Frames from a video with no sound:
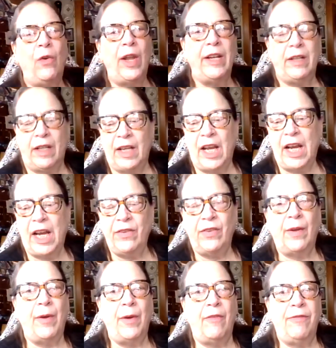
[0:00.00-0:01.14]
don't like the case
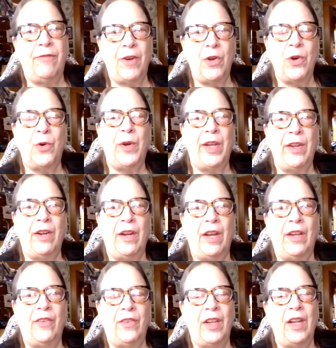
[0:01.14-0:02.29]
a photo it
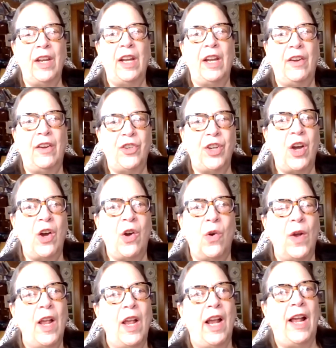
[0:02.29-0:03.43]
is in in a
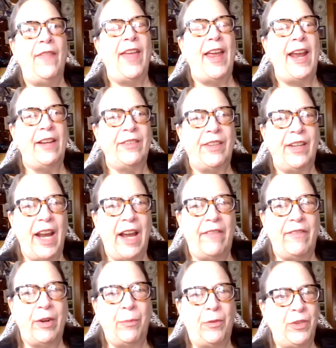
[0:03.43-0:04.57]
show and they ask to
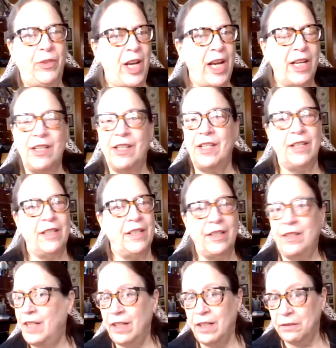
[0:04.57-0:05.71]
have it changed. And the
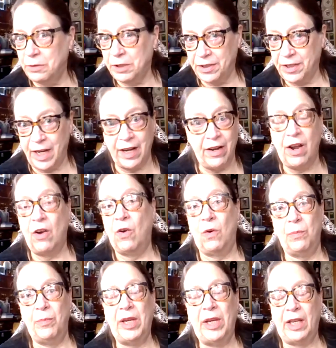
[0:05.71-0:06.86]
dealer will say
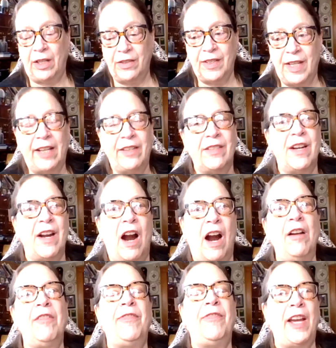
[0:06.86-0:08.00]
no, because it's an
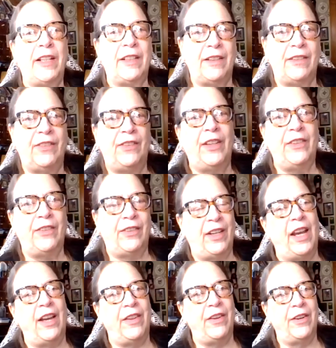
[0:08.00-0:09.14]
artifact that sticks
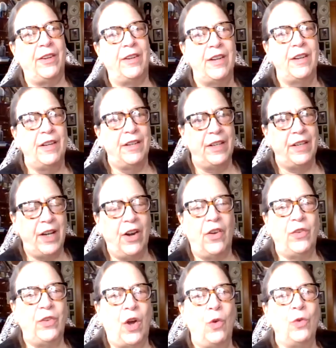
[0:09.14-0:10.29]
together. You know,
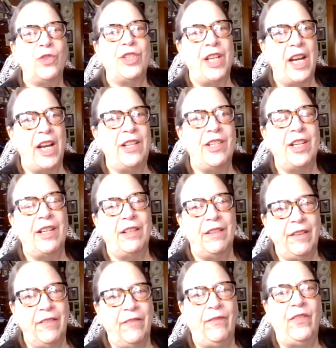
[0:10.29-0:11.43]
don't change it,
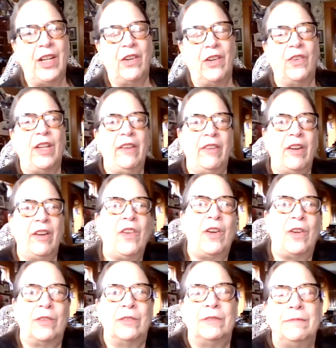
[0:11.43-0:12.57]
you know, leave it
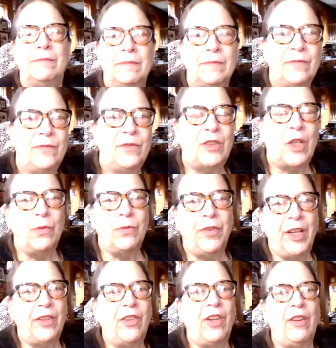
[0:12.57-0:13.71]
alone don't
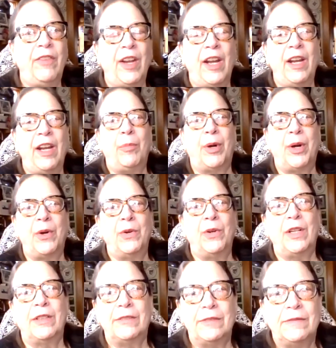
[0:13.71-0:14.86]
fix it if it ain't broke.
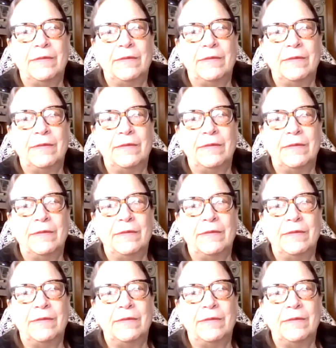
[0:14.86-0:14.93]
